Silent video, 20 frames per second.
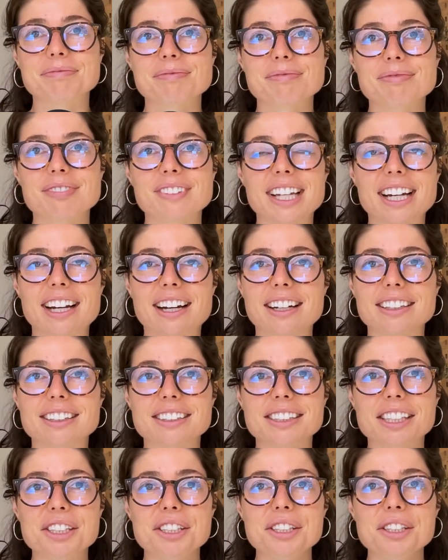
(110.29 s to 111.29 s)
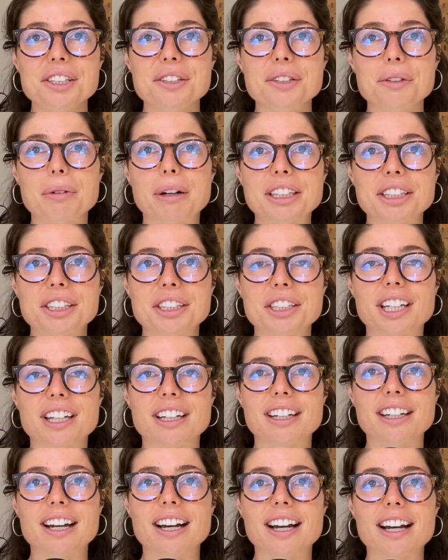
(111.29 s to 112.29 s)
Yeah, it's such a good
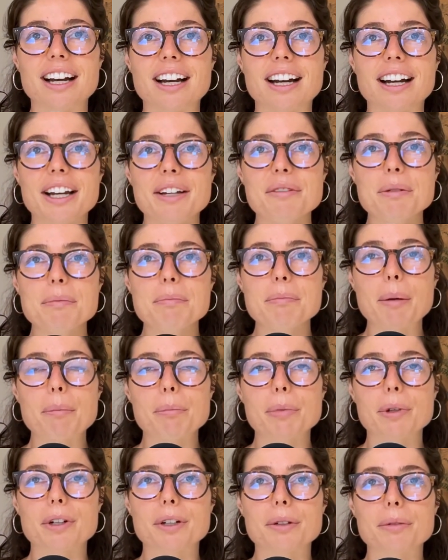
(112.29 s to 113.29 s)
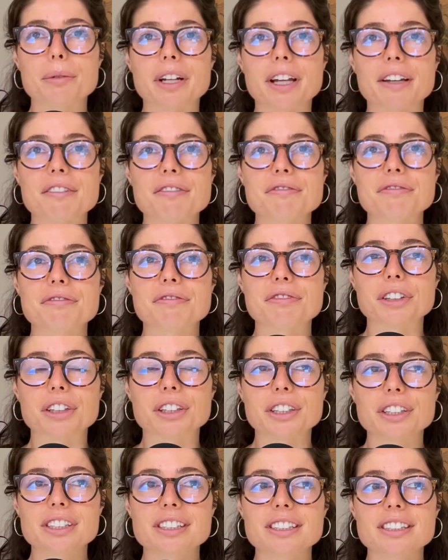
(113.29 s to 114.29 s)
question. I remember when I
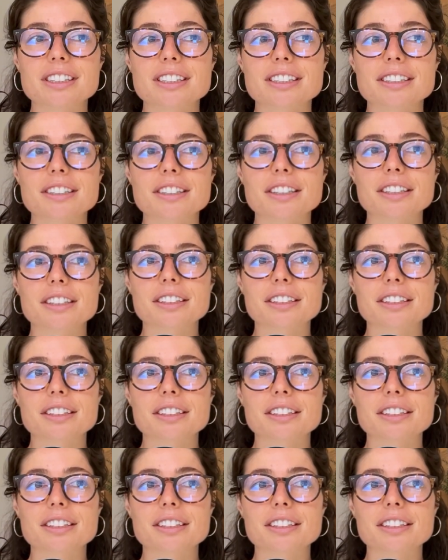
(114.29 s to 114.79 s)
first